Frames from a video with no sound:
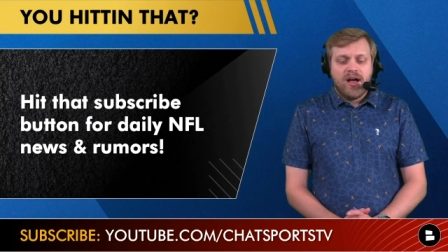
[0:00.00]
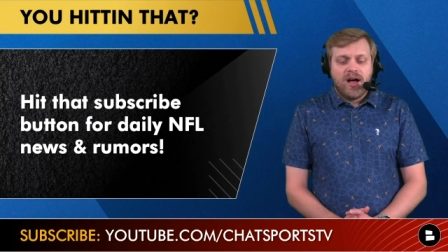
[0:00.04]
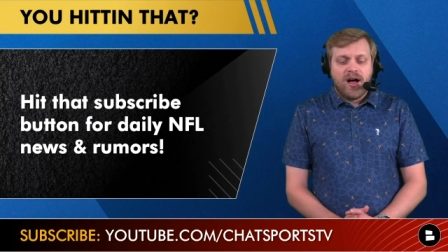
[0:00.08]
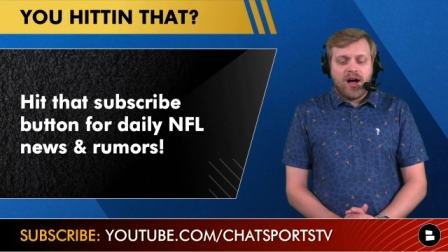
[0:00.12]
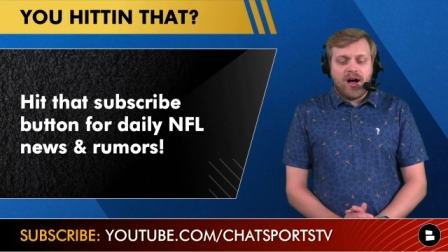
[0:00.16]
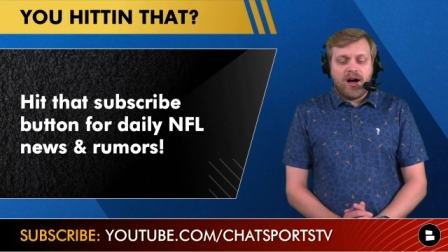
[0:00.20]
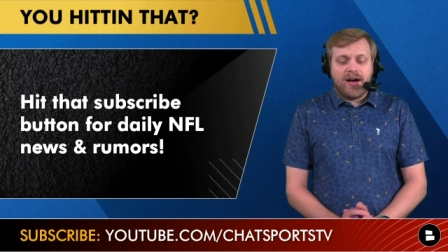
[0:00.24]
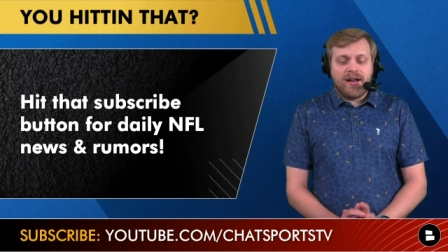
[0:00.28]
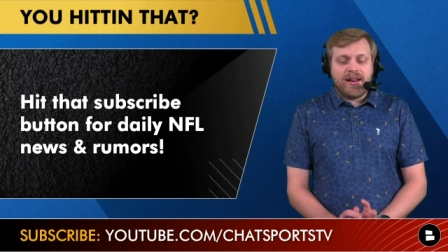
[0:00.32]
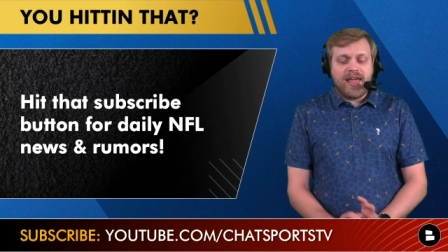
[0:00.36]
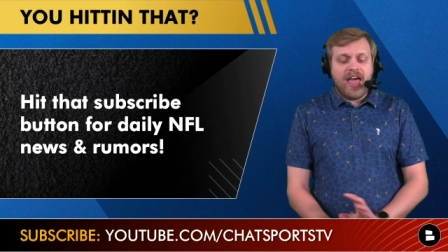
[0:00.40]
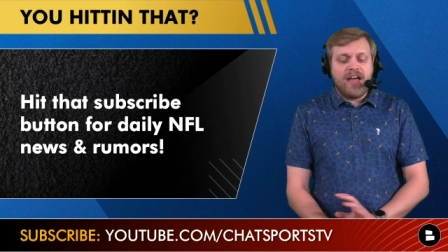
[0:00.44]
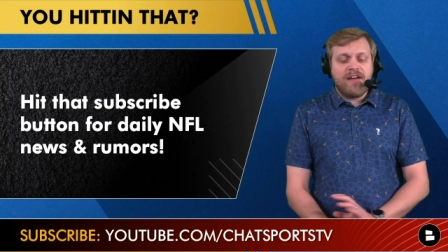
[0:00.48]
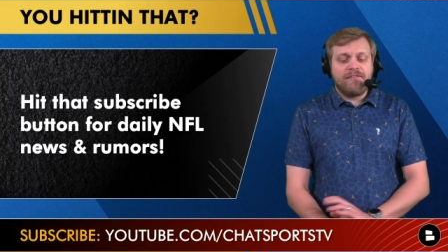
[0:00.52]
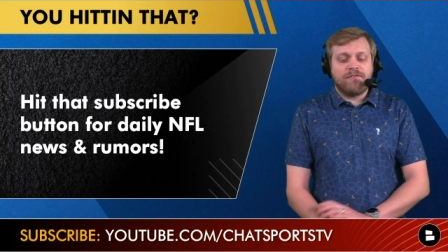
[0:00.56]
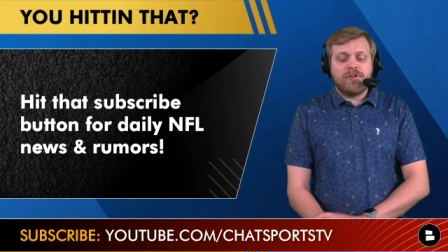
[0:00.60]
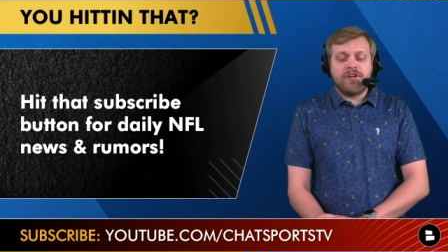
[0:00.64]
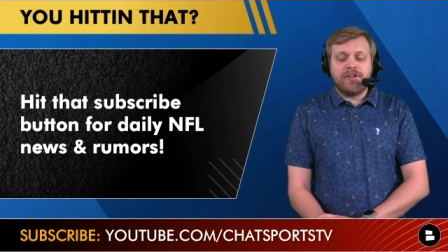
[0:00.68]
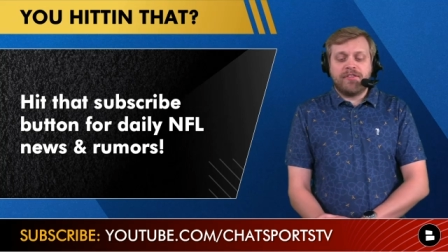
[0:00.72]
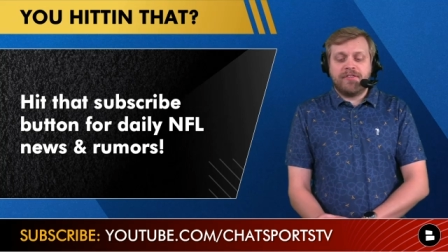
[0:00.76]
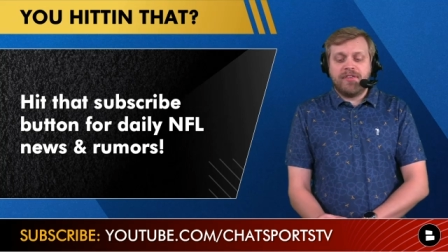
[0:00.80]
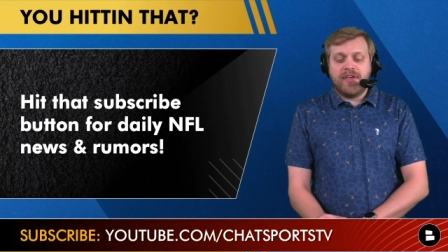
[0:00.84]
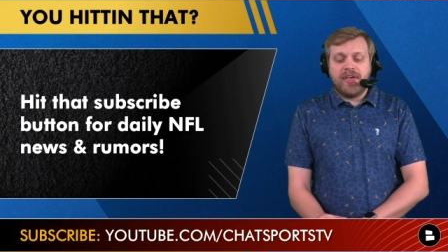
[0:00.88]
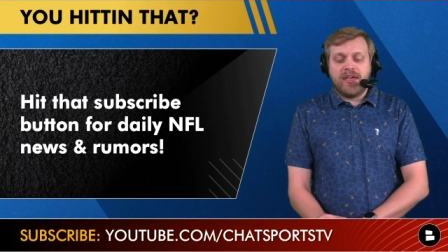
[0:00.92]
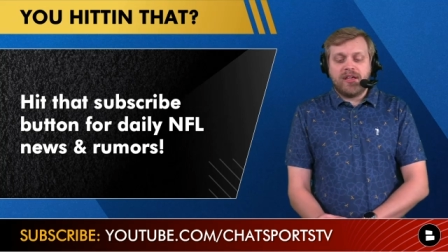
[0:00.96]
on
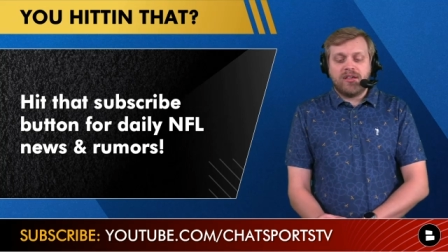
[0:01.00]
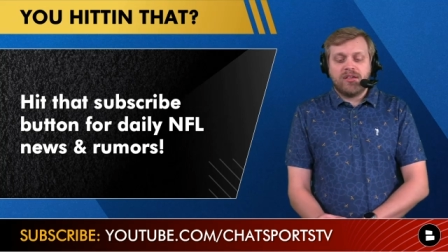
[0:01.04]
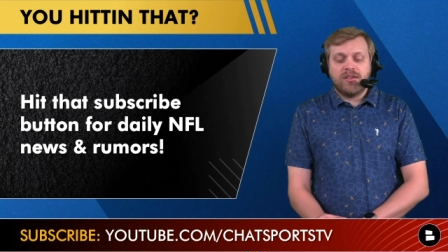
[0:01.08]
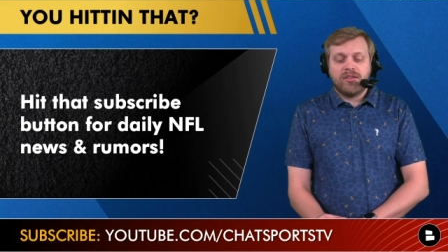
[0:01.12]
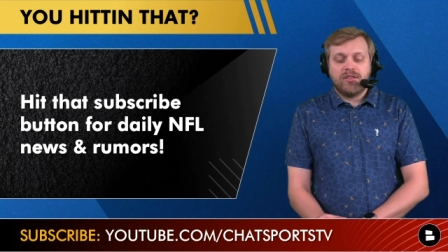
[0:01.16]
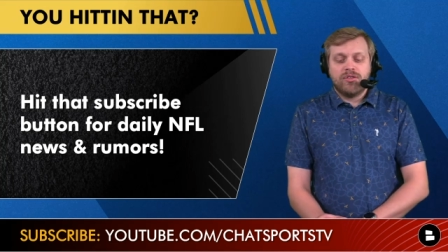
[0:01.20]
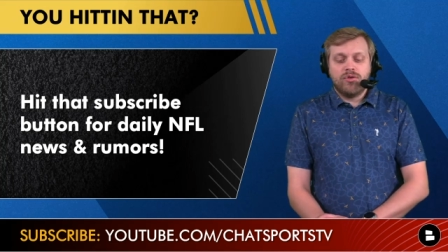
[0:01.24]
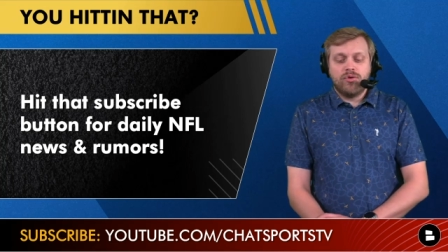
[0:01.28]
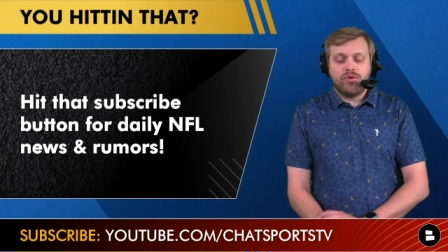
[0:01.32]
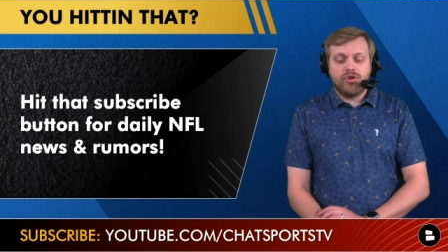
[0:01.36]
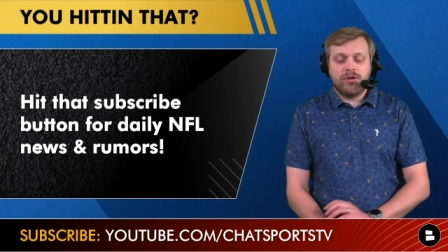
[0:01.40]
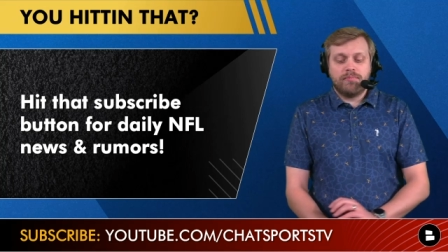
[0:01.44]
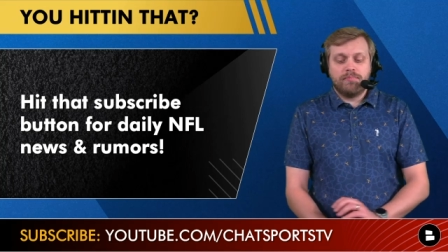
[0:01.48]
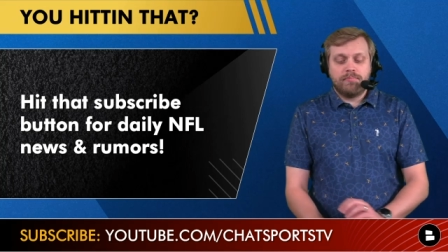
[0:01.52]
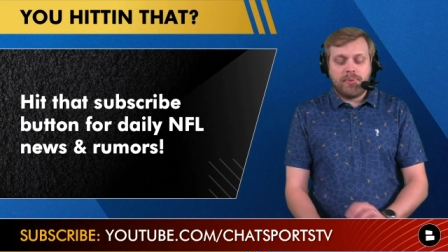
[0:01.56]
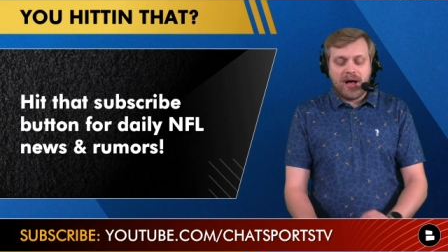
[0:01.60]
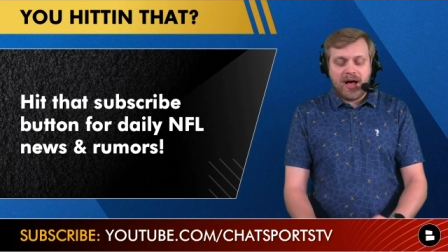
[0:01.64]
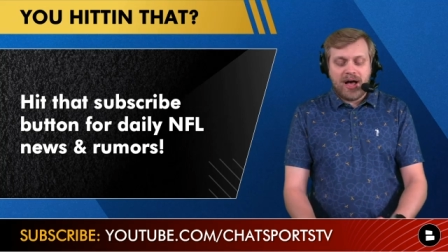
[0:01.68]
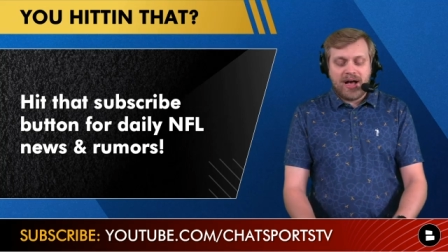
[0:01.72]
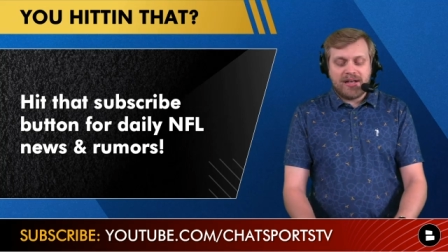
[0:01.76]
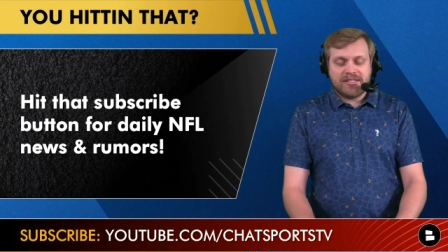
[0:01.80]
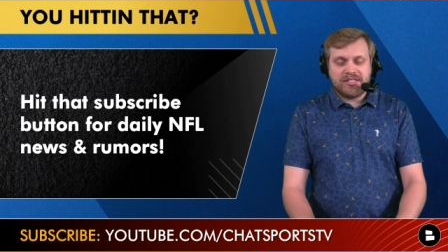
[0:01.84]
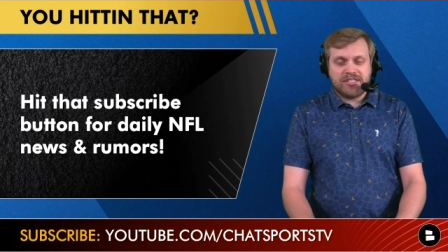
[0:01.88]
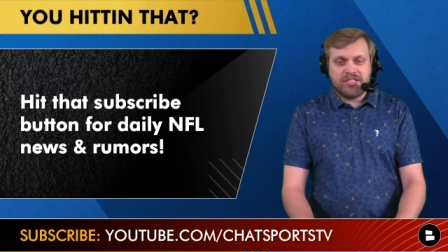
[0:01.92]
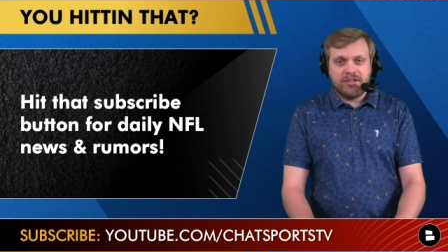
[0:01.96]
everything you could
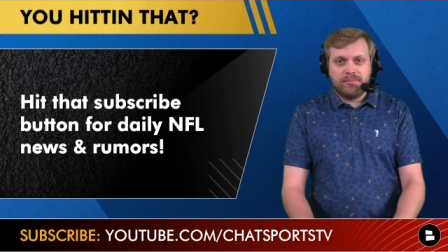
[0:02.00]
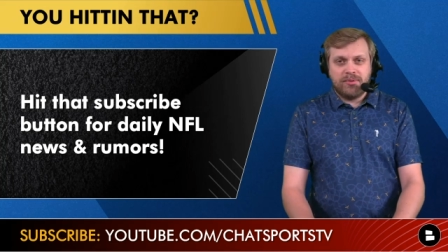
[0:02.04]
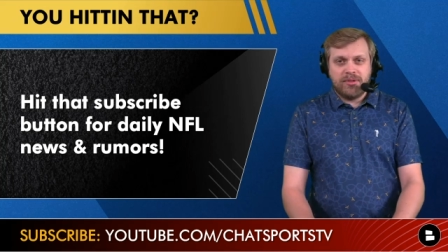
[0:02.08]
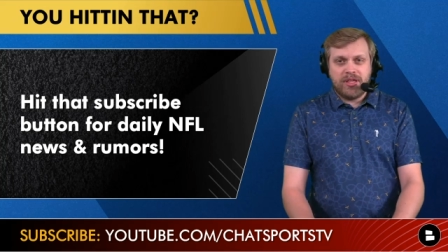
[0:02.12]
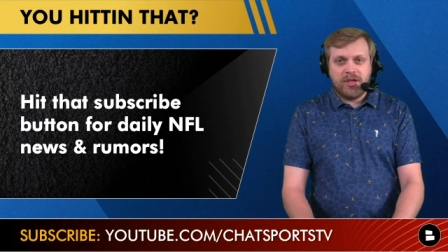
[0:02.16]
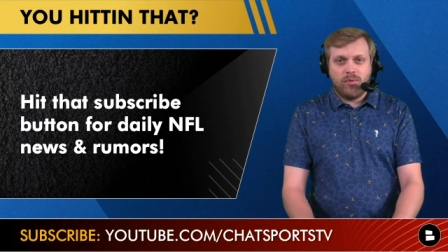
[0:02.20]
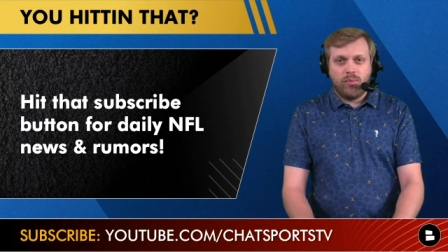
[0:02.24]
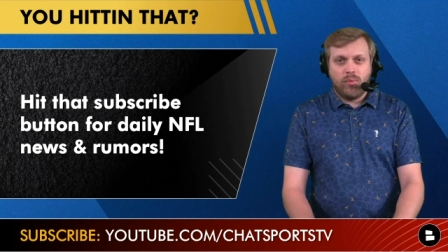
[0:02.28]
possibly